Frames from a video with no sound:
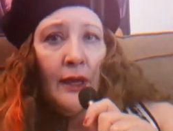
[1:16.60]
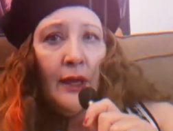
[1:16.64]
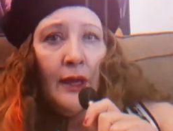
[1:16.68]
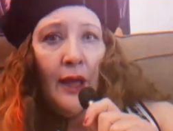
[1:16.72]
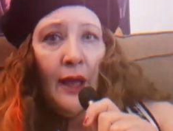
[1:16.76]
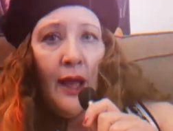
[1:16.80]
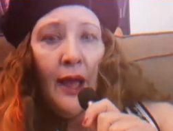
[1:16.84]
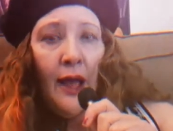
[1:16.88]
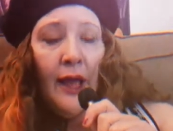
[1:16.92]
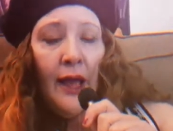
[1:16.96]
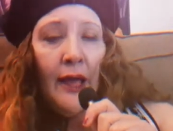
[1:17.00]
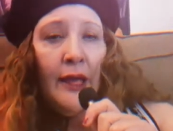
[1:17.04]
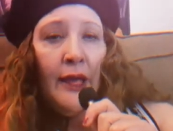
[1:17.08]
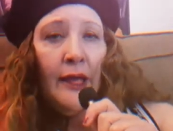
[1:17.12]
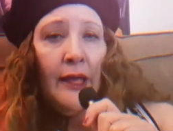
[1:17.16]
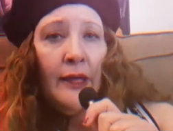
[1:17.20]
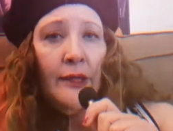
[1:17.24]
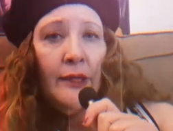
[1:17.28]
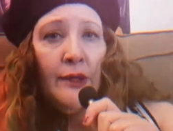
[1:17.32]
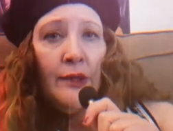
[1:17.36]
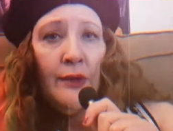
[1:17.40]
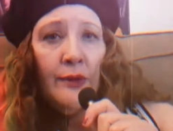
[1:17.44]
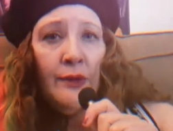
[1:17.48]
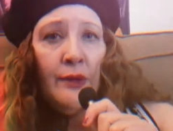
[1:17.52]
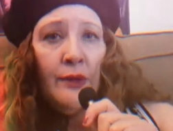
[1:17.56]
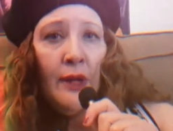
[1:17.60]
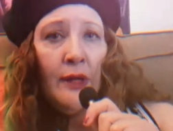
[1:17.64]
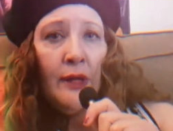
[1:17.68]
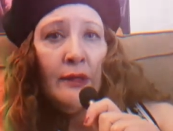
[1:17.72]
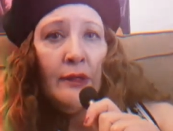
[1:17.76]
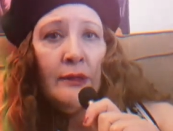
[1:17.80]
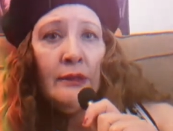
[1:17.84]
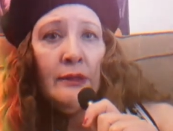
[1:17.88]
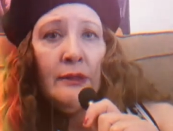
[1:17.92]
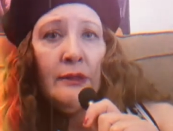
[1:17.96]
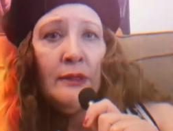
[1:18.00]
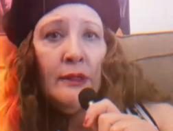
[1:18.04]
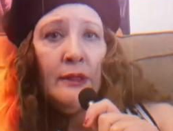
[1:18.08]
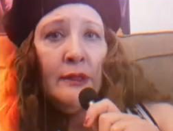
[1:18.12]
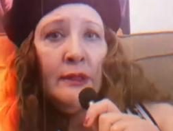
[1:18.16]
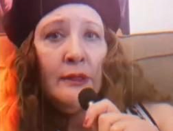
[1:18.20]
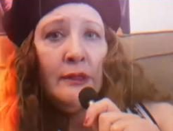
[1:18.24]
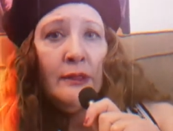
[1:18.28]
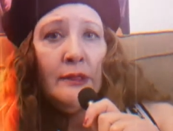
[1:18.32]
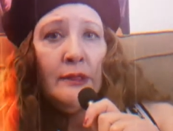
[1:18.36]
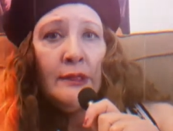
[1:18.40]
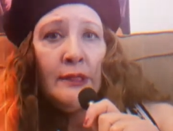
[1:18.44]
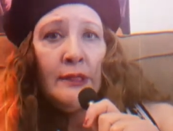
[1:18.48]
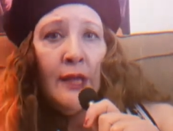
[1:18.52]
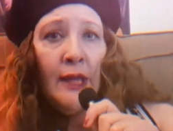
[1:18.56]
I don't
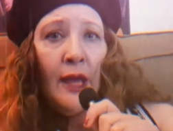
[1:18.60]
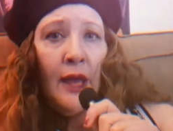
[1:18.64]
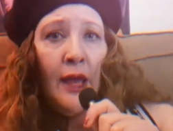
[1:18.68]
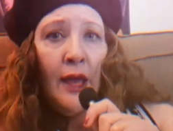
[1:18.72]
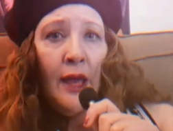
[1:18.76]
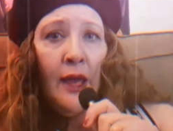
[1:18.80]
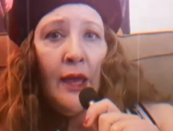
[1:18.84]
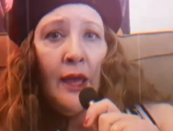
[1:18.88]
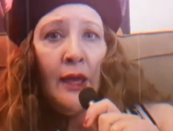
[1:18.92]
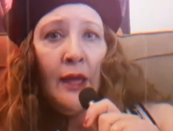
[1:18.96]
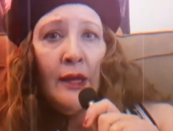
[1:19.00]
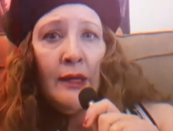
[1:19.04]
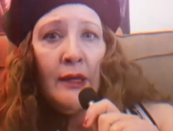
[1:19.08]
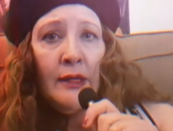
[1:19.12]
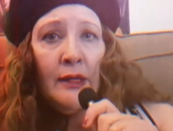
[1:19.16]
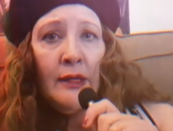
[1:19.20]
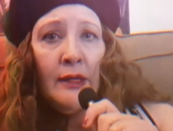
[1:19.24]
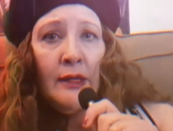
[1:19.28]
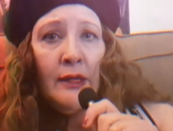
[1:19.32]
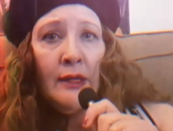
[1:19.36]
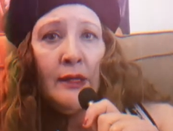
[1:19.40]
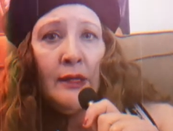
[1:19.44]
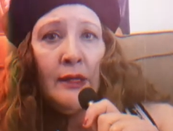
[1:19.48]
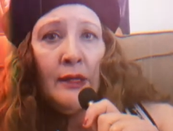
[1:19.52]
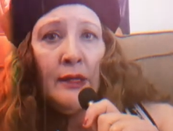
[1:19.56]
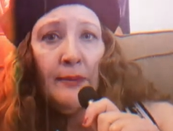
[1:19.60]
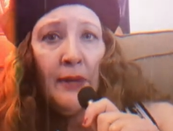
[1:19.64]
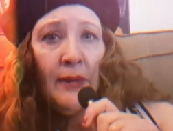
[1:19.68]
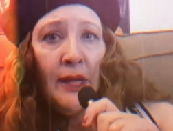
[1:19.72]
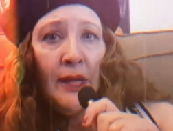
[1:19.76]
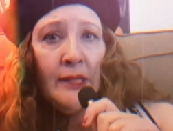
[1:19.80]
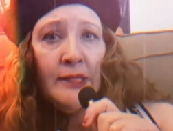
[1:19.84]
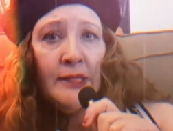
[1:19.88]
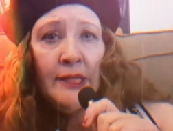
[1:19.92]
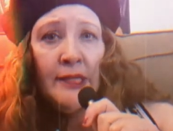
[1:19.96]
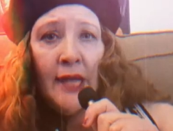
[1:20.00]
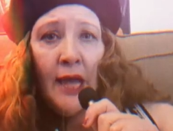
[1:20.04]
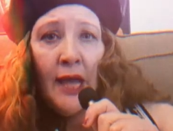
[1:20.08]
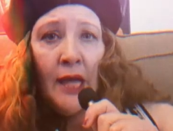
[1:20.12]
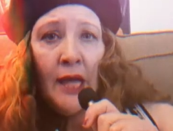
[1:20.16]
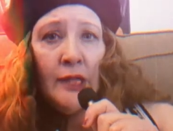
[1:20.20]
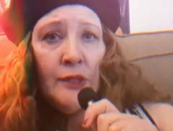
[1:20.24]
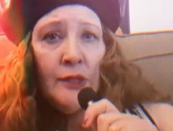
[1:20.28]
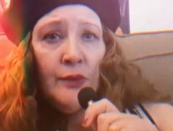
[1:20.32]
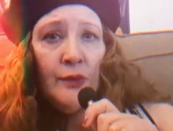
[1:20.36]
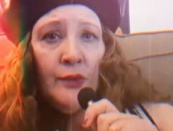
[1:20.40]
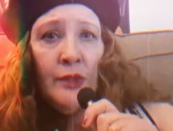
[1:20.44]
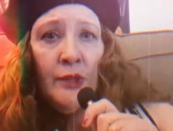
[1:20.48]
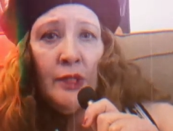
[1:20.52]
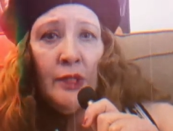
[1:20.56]
understand, but
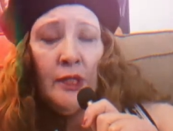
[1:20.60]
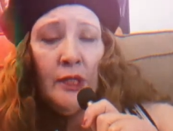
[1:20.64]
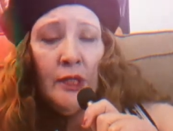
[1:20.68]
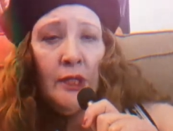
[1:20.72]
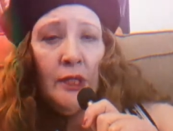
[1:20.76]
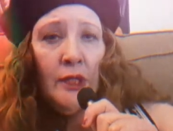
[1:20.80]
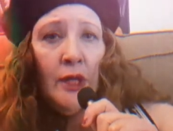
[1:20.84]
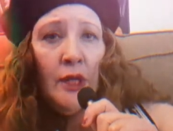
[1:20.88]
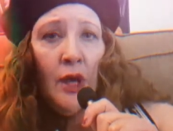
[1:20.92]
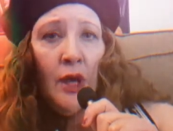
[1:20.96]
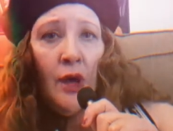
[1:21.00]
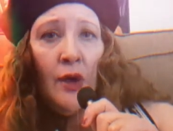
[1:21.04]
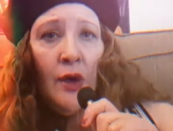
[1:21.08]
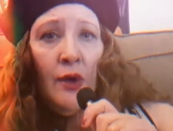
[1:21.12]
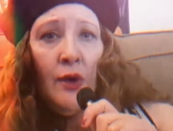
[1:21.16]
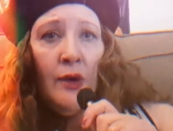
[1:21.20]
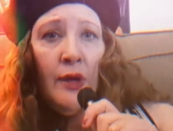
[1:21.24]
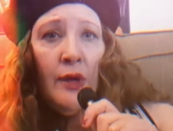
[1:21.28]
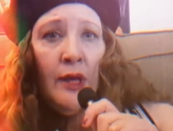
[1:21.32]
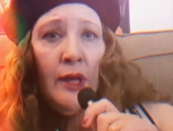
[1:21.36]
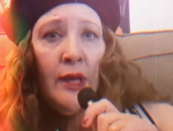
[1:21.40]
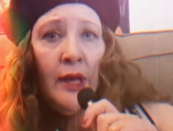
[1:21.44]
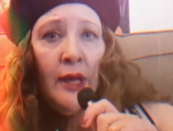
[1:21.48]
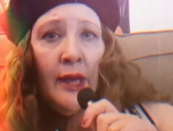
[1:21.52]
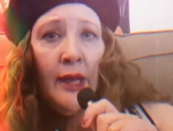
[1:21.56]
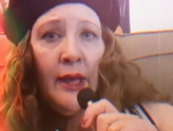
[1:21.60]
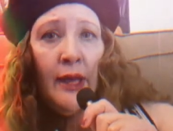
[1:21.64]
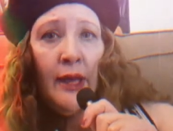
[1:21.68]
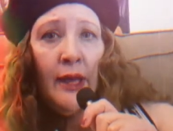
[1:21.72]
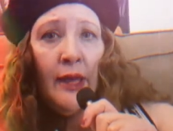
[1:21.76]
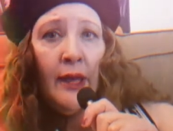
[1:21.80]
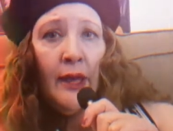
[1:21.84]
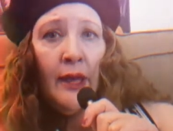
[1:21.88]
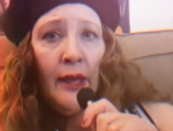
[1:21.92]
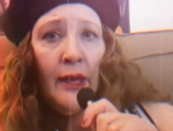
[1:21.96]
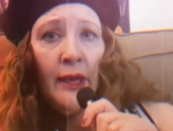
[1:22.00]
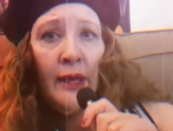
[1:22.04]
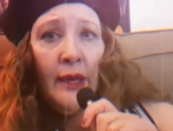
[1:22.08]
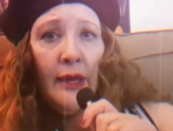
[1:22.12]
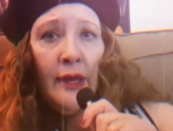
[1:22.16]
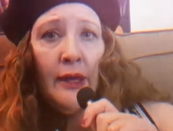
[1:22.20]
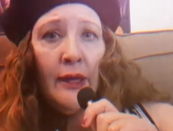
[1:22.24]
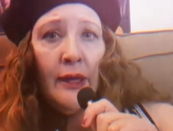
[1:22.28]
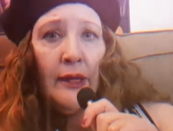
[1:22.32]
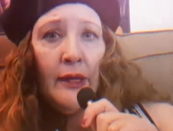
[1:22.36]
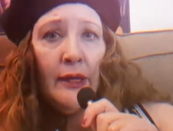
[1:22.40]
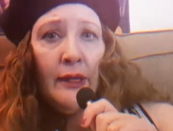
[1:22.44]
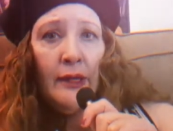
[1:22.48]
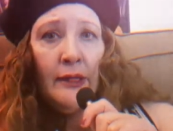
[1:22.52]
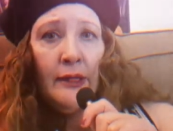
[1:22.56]
can't we go
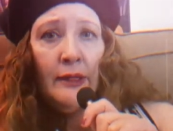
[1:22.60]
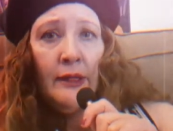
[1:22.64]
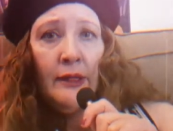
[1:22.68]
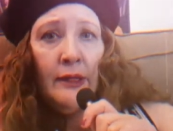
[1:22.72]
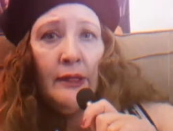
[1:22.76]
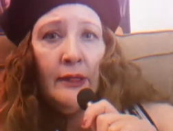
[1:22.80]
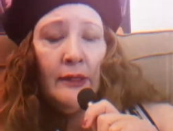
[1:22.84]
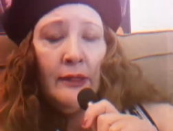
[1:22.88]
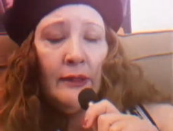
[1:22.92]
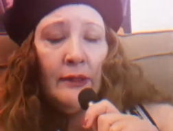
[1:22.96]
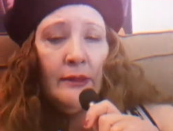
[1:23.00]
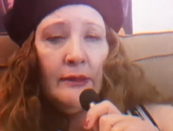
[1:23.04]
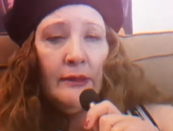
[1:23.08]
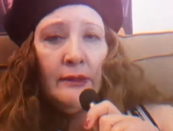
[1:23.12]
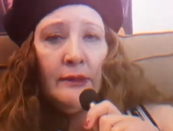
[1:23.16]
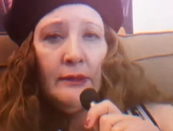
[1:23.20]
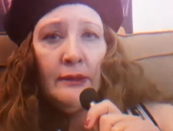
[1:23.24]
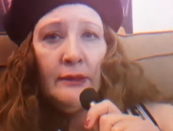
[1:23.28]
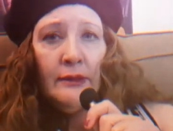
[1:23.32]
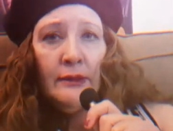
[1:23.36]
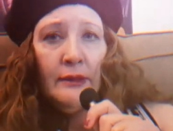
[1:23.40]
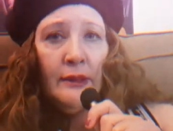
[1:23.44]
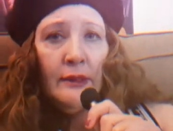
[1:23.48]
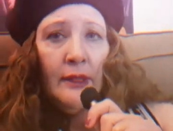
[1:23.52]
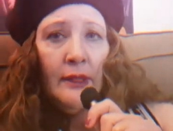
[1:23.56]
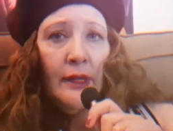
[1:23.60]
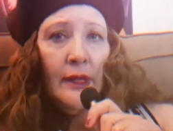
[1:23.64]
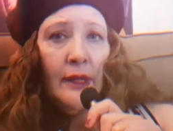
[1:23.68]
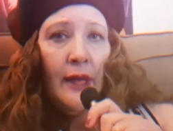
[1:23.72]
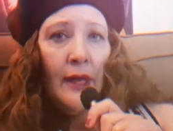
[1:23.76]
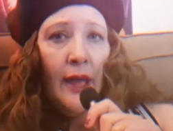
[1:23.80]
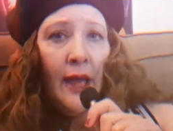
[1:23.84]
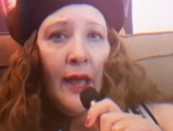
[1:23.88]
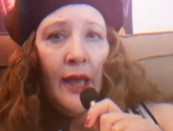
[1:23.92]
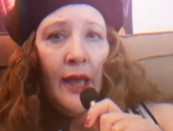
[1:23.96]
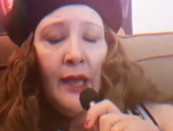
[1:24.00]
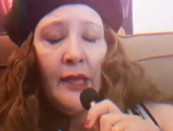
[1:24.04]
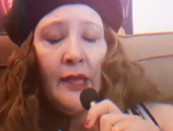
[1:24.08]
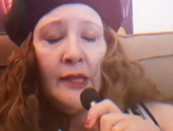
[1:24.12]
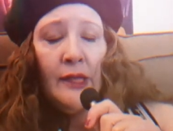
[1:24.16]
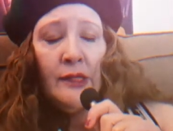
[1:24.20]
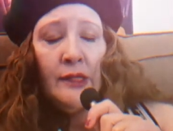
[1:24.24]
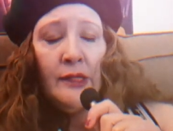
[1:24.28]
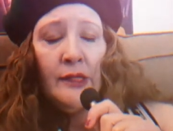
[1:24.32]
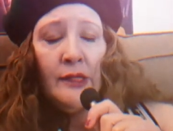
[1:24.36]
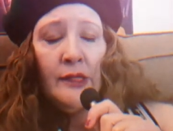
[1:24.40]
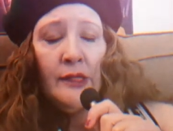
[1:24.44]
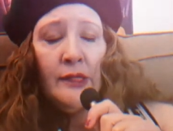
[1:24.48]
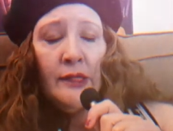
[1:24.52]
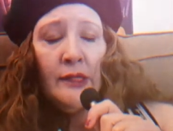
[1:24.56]
ahead
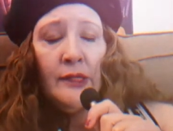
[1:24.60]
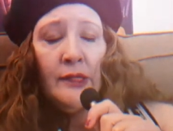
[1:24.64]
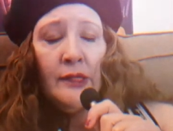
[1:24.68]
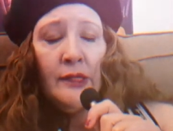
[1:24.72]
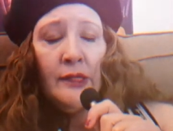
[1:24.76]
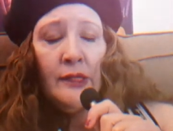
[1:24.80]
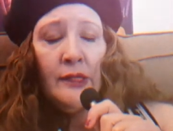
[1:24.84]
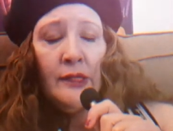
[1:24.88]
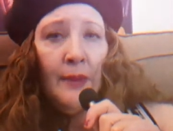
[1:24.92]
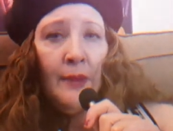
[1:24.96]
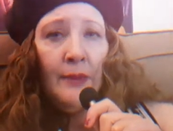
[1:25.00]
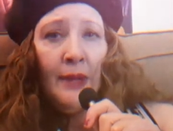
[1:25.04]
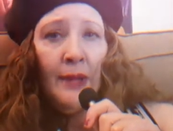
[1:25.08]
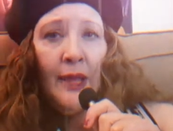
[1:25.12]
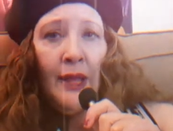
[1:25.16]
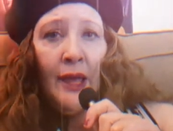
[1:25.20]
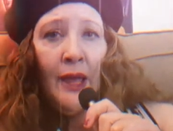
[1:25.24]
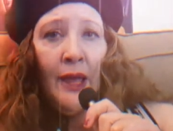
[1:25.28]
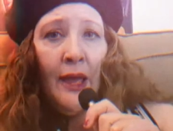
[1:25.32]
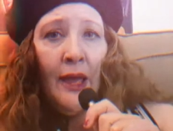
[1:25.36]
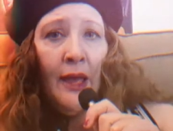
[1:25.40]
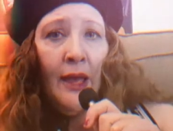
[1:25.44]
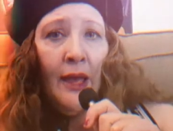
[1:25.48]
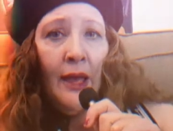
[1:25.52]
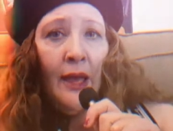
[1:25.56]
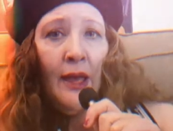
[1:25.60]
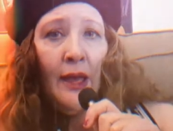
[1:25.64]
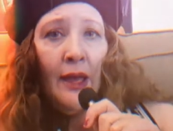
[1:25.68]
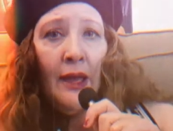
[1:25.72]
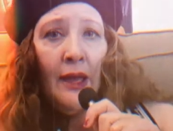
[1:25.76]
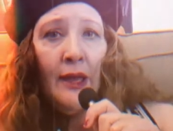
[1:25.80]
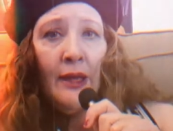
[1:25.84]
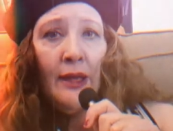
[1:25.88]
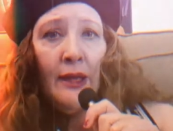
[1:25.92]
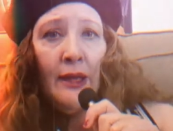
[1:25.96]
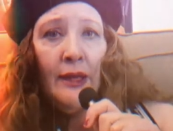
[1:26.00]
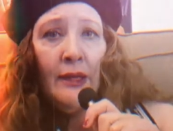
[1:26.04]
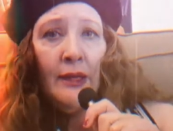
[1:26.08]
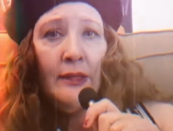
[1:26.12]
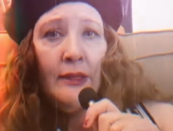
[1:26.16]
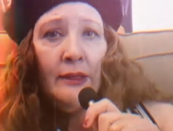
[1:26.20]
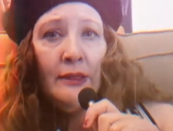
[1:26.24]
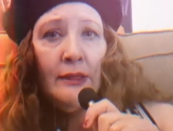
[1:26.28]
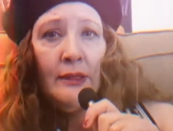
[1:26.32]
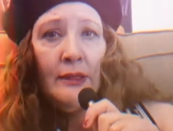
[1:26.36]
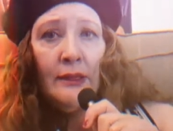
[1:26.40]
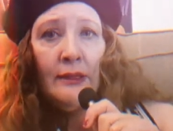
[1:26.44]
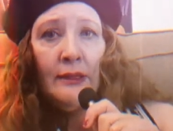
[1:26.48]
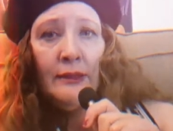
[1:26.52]
as we had planned?